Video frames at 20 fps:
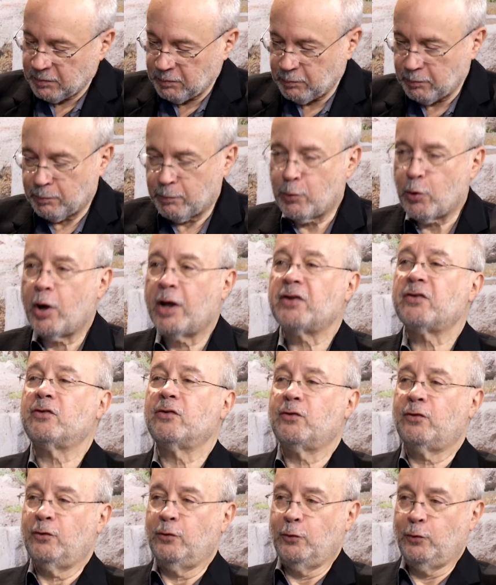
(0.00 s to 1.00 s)
brought
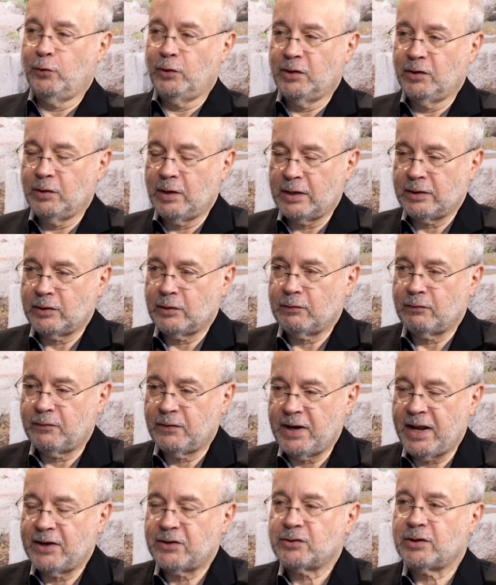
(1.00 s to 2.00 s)
to the
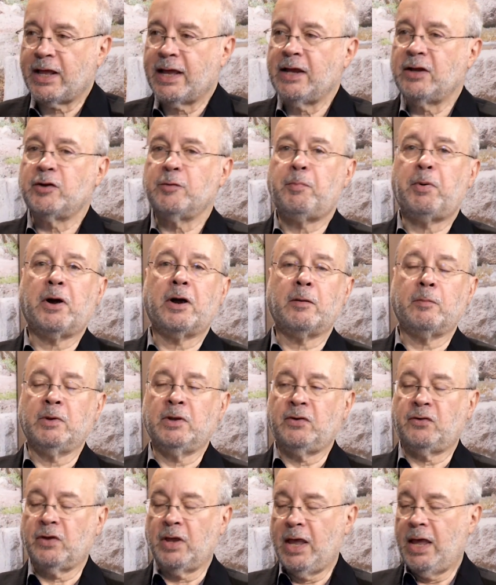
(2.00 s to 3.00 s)
financial aid
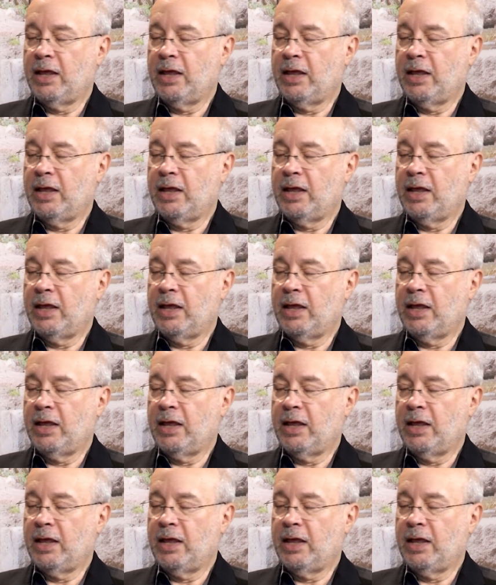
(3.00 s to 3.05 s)
department.